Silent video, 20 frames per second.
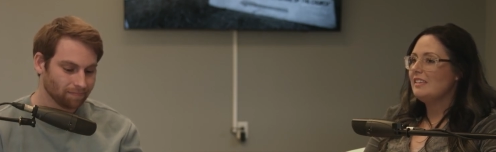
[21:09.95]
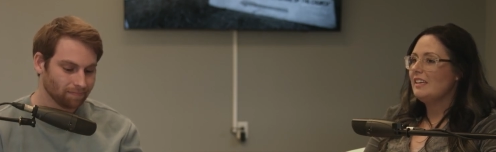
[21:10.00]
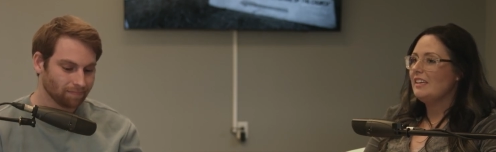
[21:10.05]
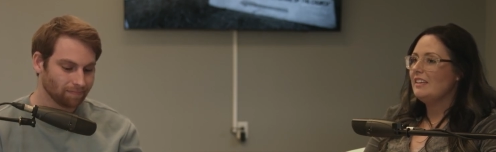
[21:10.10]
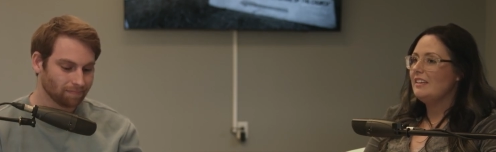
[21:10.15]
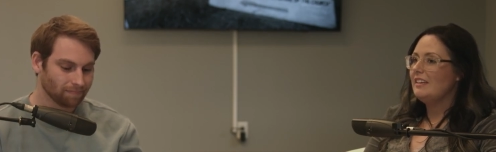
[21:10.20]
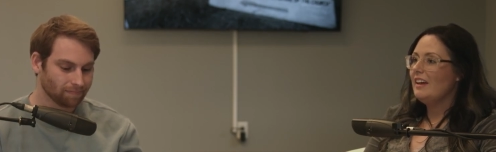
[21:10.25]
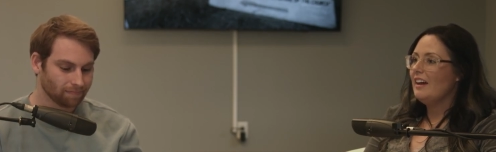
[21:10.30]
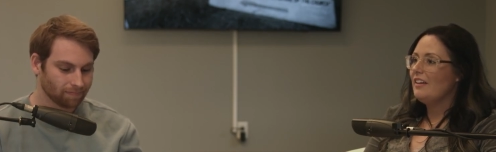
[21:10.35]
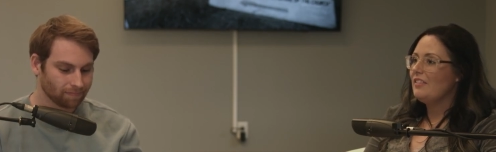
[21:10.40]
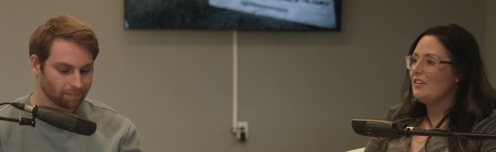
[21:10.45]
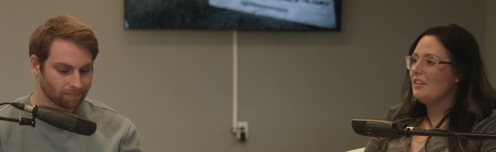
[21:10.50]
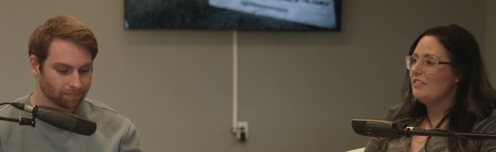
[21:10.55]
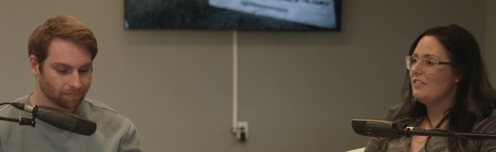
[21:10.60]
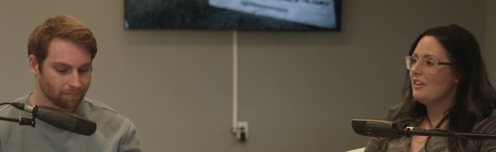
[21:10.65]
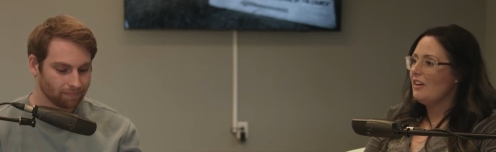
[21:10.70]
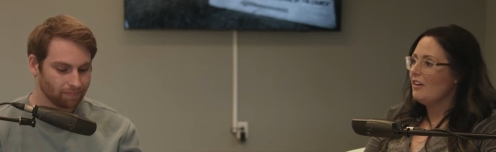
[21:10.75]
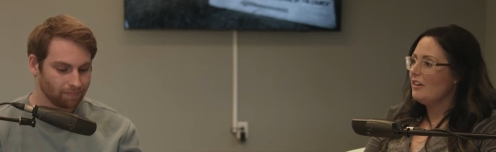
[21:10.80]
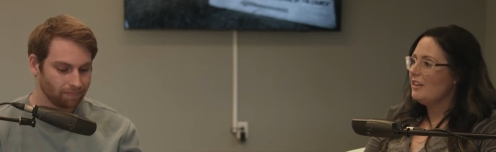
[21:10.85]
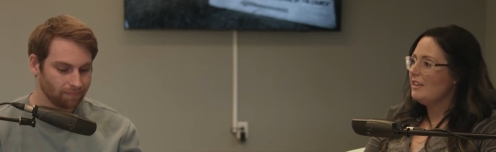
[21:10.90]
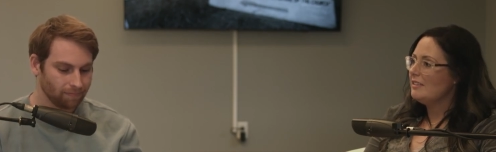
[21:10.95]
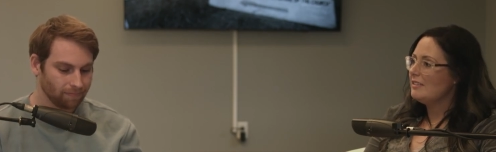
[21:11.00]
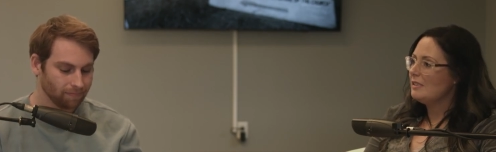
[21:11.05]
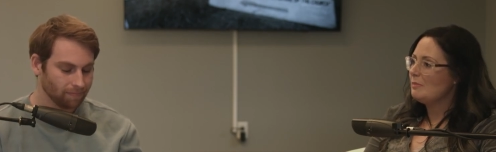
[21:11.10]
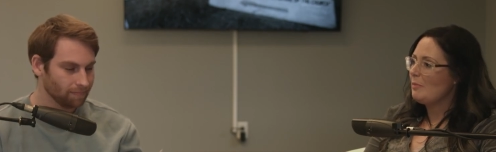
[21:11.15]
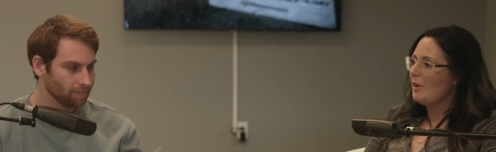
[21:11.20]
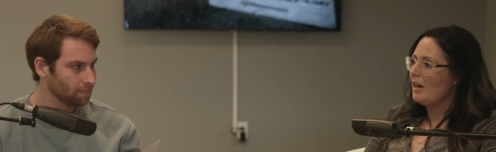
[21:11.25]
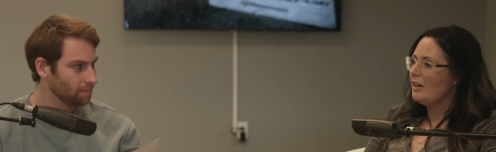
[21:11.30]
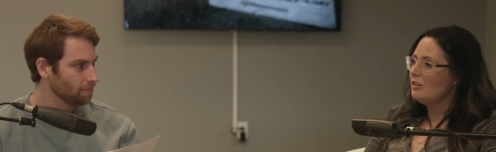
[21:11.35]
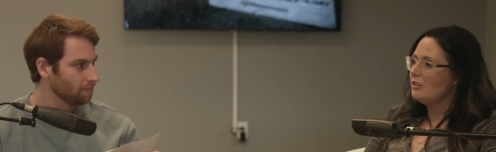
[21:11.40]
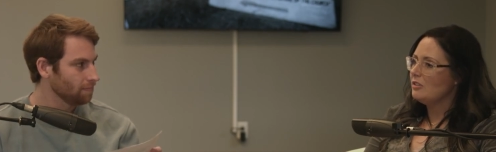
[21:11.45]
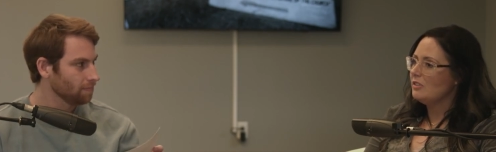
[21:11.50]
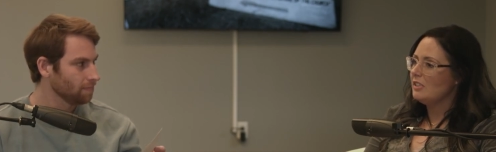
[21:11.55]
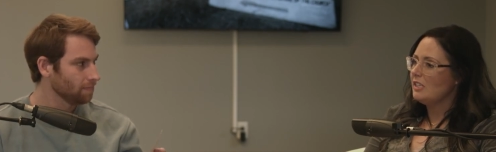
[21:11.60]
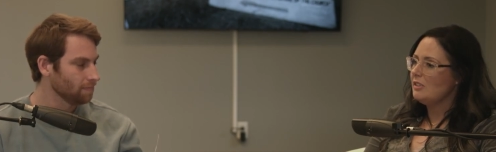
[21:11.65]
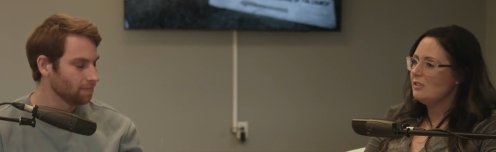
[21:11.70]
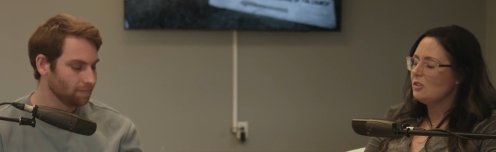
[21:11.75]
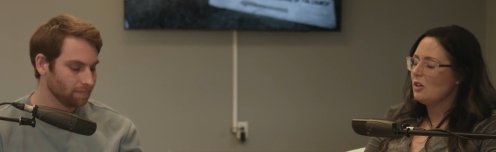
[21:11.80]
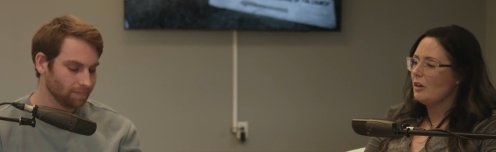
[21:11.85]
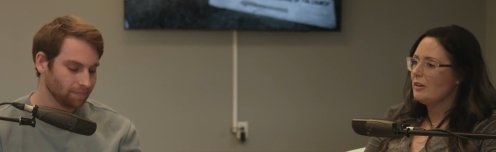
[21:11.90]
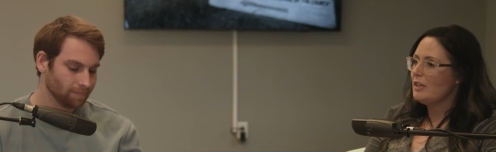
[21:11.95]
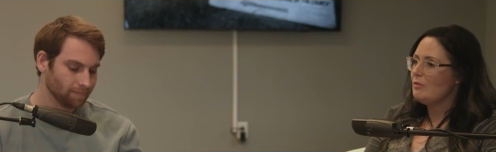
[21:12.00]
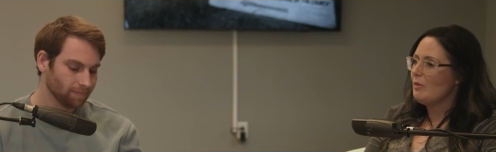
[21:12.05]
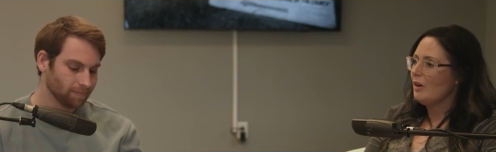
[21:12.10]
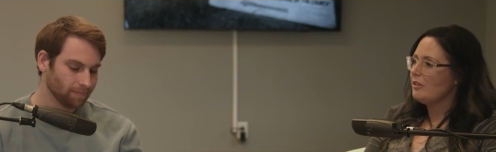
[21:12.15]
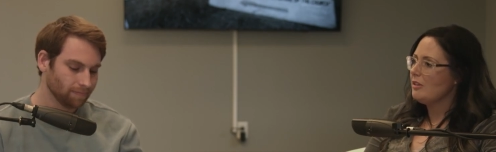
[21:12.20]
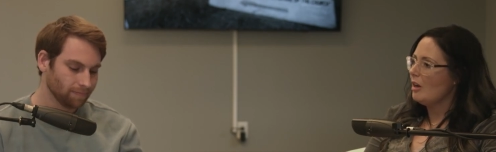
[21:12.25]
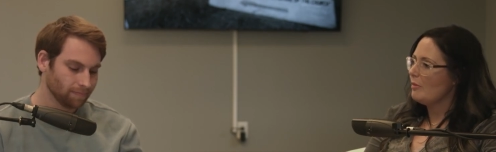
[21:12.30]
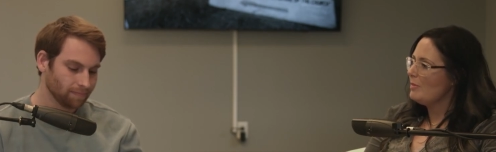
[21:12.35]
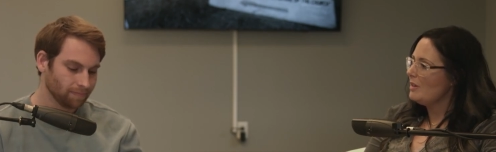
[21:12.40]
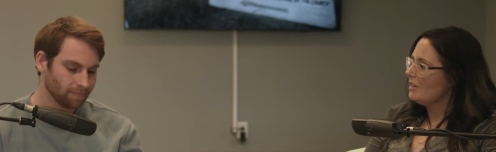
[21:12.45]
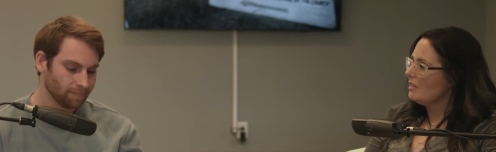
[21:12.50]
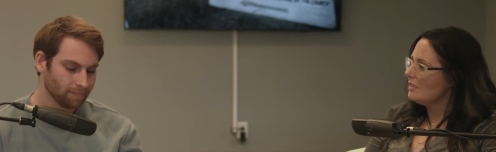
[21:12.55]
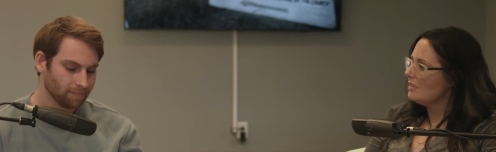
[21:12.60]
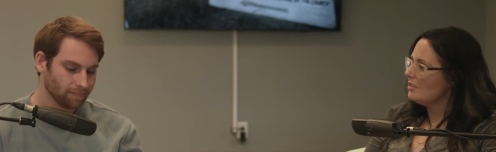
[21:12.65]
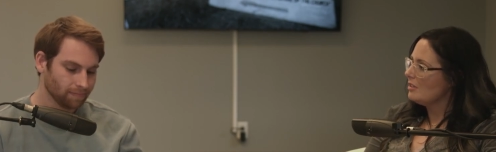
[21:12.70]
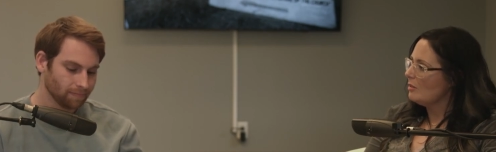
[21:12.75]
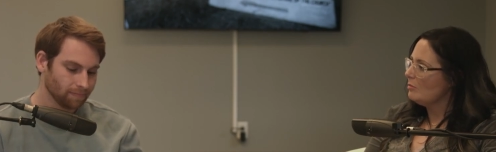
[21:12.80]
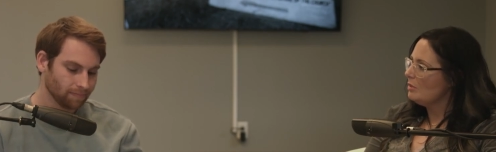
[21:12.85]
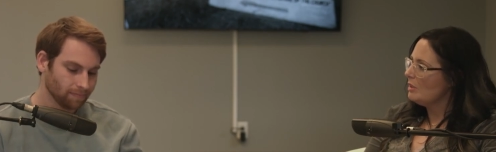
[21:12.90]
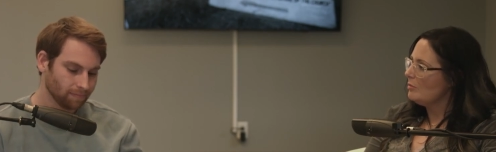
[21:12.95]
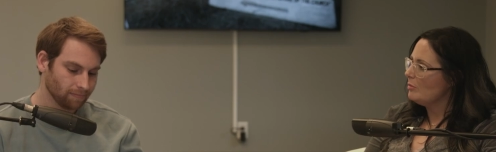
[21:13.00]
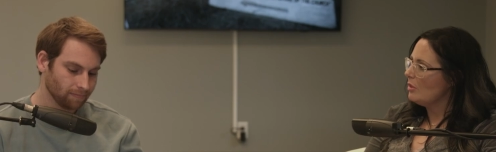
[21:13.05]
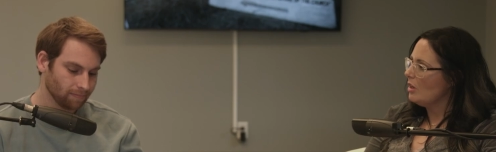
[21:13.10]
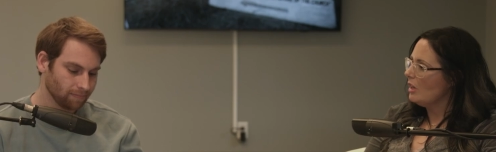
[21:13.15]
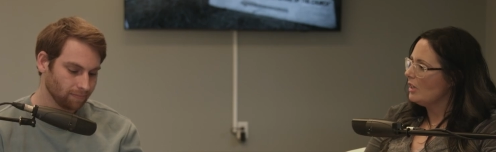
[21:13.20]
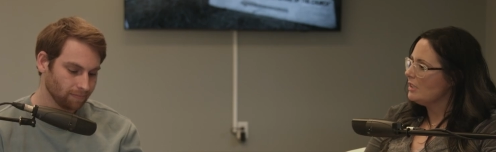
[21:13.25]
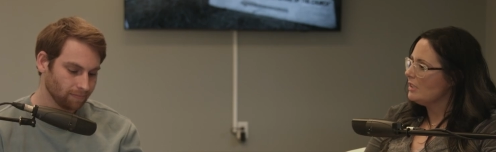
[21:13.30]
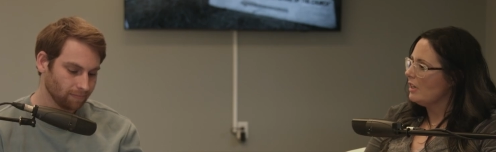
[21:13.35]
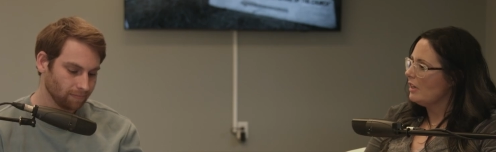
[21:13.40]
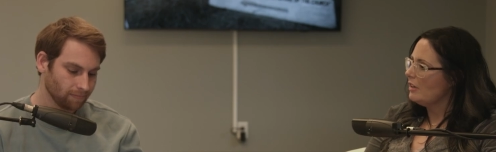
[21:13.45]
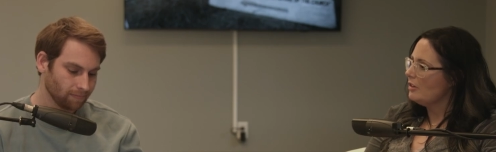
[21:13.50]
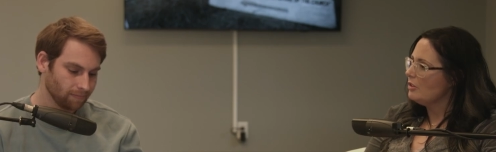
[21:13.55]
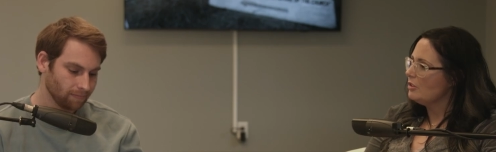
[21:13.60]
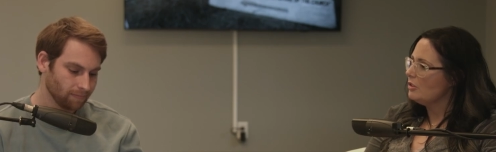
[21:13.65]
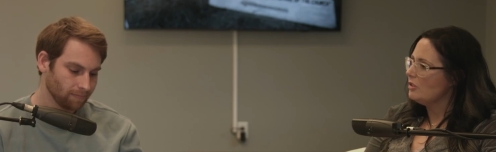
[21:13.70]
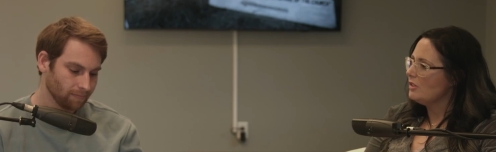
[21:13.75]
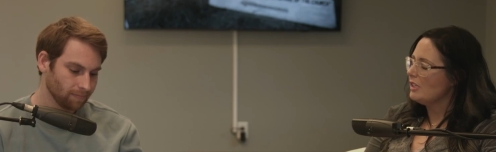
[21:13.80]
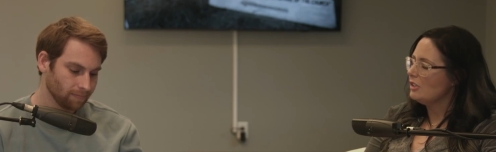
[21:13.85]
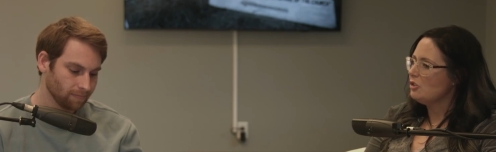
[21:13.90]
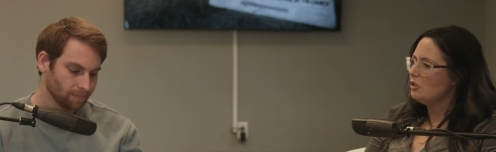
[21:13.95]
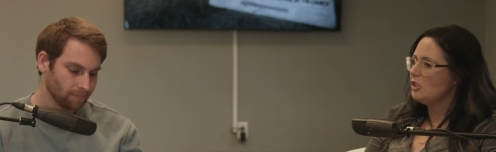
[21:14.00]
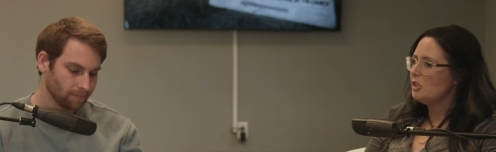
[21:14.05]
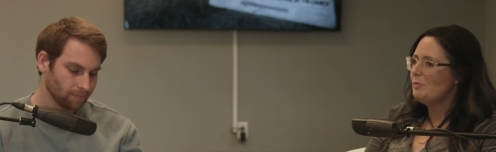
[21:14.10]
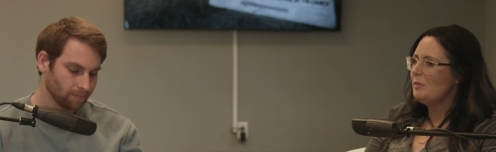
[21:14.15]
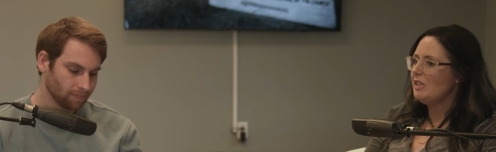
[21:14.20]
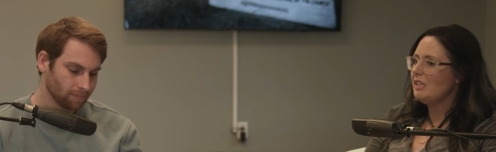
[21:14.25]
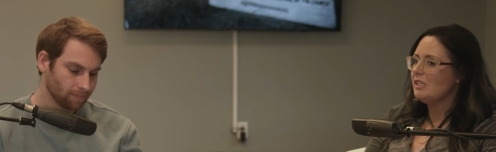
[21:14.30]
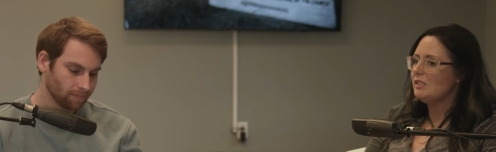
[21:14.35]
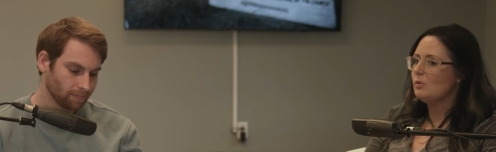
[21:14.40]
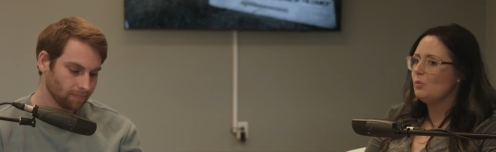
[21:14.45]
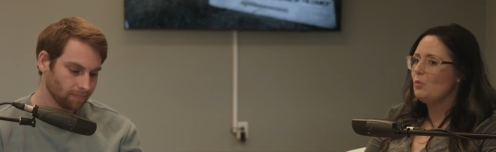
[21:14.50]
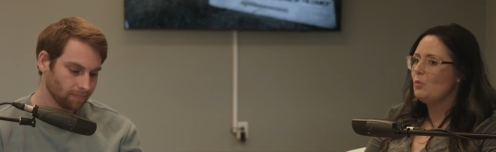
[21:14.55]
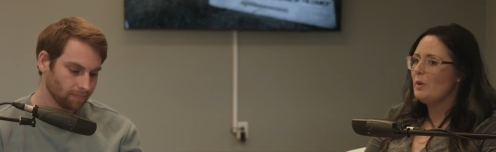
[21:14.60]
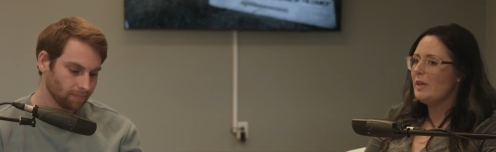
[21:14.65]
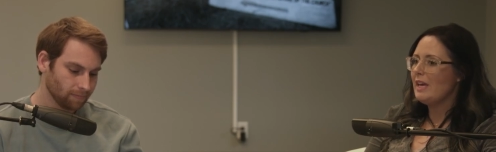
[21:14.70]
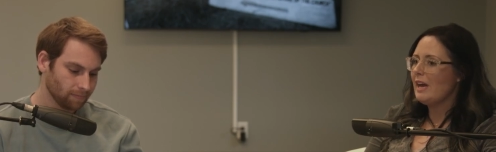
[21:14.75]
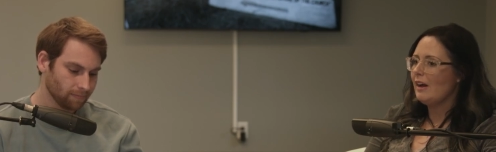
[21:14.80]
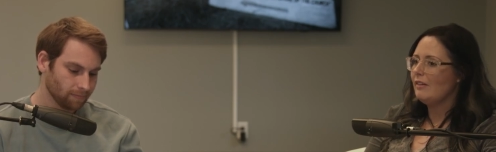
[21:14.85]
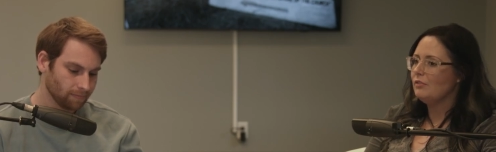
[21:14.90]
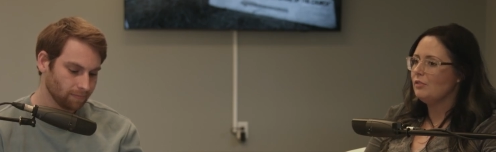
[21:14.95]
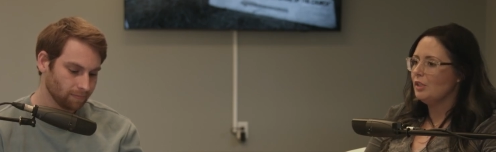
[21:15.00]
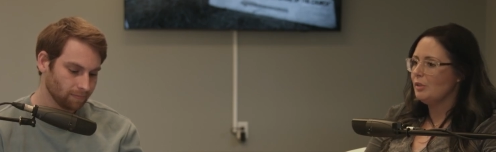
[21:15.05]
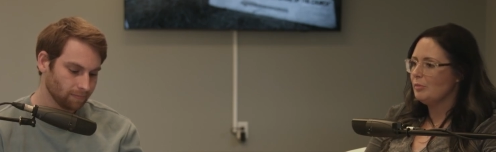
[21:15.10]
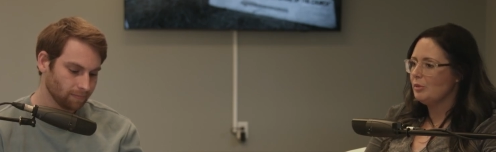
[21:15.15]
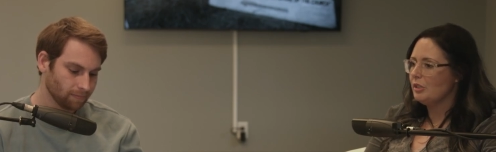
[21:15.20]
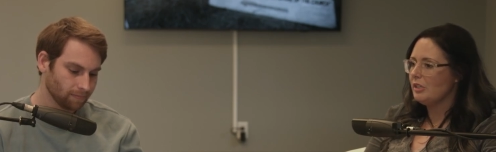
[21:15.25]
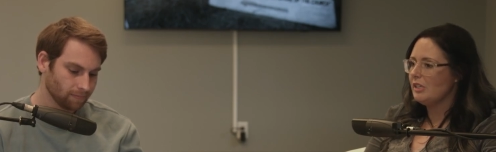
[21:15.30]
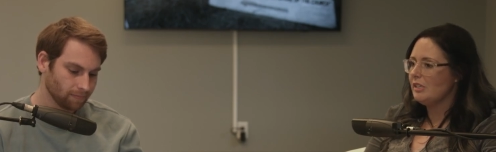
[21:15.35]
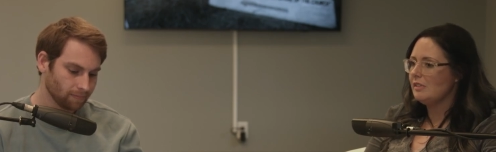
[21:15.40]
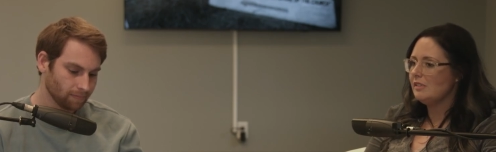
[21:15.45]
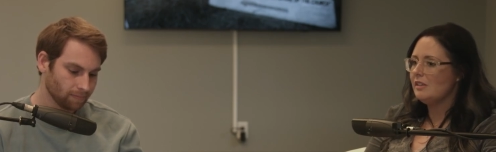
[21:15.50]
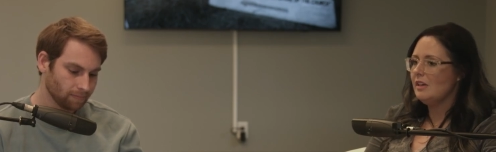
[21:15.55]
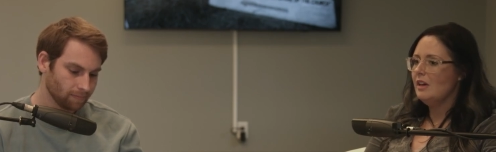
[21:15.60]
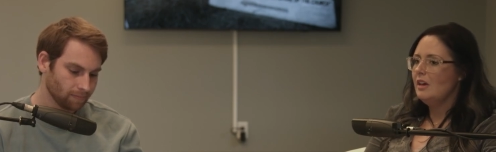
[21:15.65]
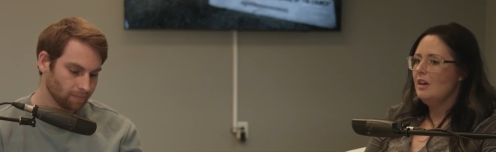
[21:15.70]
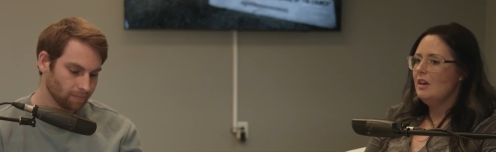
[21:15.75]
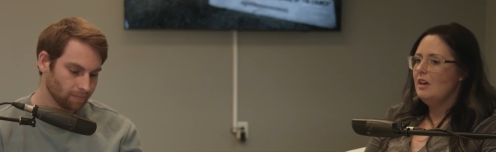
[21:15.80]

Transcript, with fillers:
Speaker 1: And yeah, the, the audience matters, and he's talking about not being a stumbling block to others. That just because we have liberties